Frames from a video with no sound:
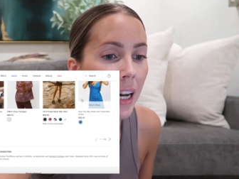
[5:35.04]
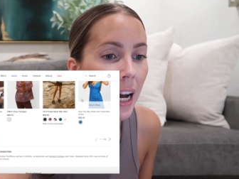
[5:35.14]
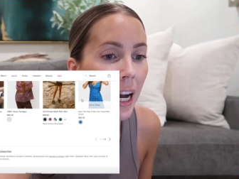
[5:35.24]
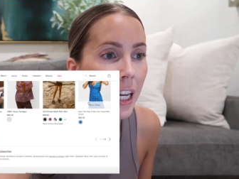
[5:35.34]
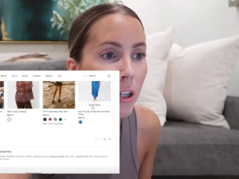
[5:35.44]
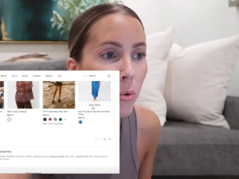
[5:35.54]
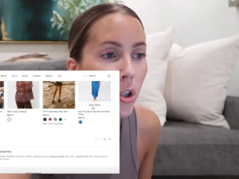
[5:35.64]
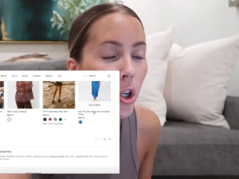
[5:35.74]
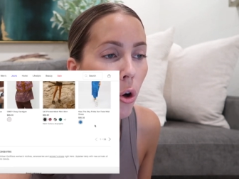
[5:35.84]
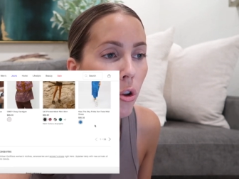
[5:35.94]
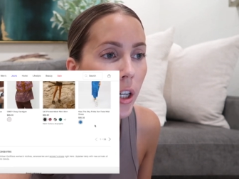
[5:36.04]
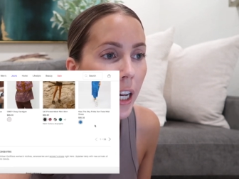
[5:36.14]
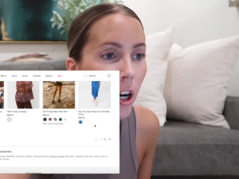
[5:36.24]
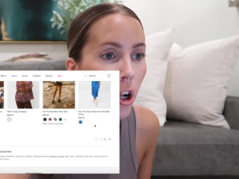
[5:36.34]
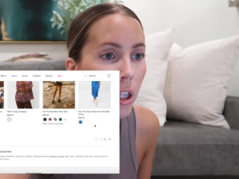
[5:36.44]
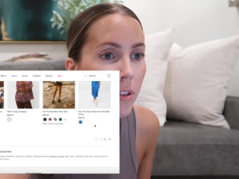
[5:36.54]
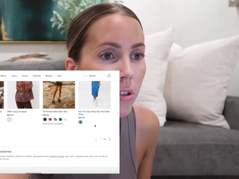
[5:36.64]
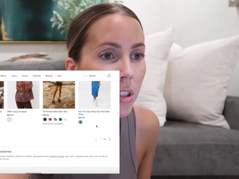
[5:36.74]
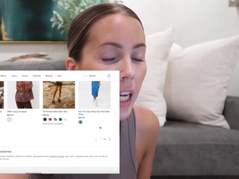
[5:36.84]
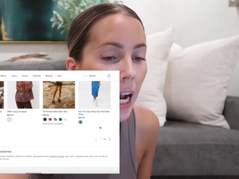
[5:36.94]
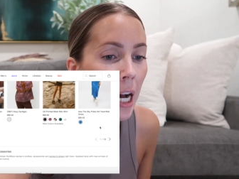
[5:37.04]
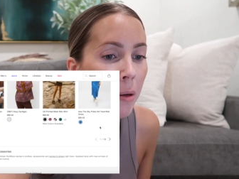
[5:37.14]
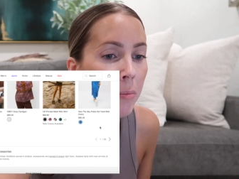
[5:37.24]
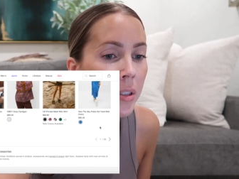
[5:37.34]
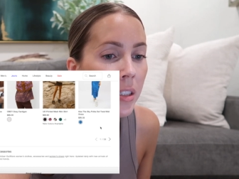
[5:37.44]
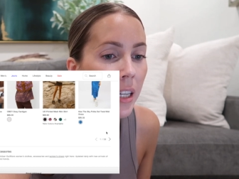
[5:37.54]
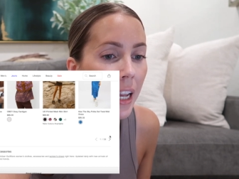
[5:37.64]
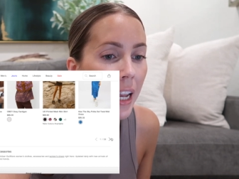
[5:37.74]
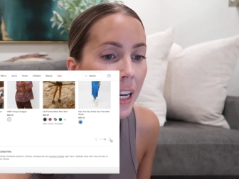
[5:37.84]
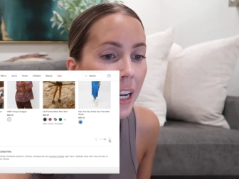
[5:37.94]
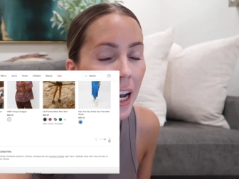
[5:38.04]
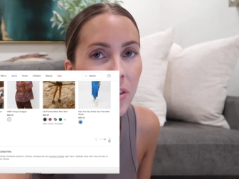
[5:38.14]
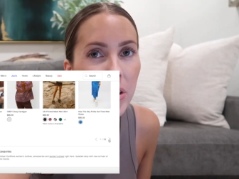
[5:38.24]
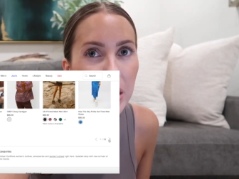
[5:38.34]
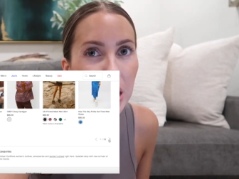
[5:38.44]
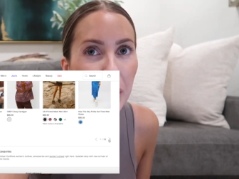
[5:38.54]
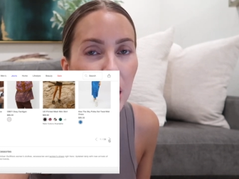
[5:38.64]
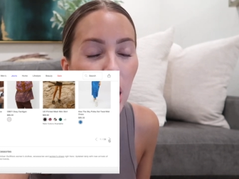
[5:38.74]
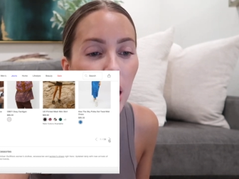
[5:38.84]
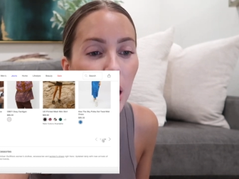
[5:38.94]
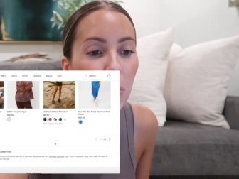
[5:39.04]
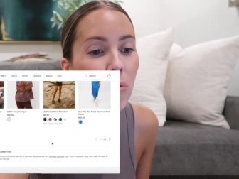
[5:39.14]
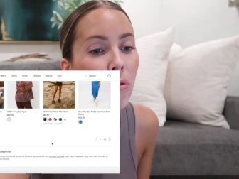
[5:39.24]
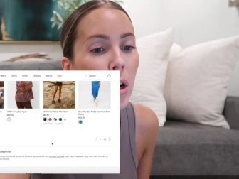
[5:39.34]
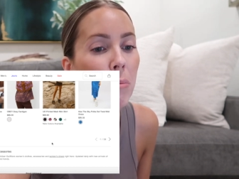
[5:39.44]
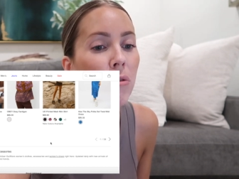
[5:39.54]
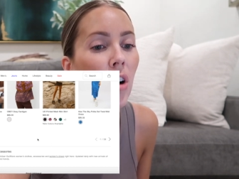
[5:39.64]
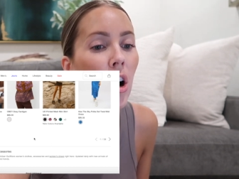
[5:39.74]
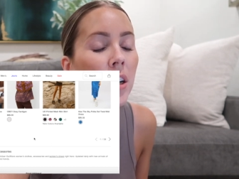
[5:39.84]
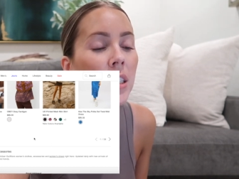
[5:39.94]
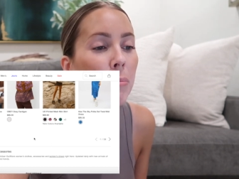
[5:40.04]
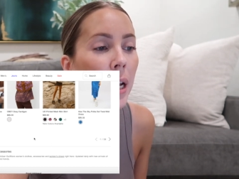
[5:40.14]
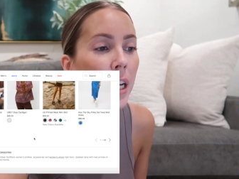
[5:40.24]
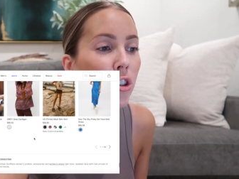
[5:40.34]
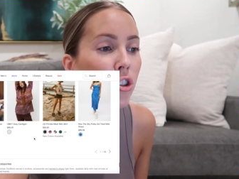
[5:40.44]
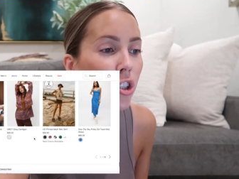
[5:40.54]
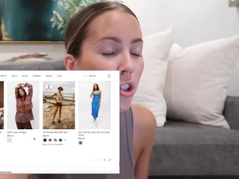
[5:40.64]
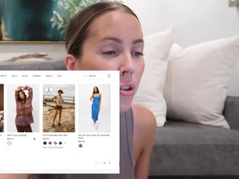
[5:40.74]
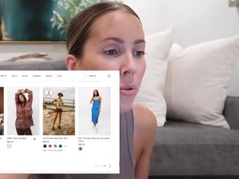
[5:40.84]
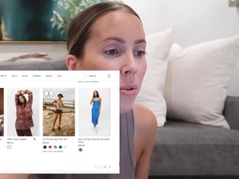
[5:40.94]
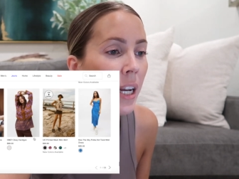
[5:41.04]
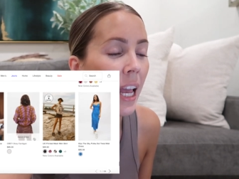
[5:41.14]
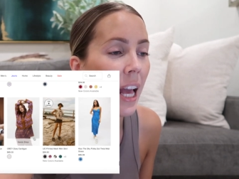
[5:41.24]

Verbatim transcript: I will go look at all of those tabs and add things to my cart before I move on to page two.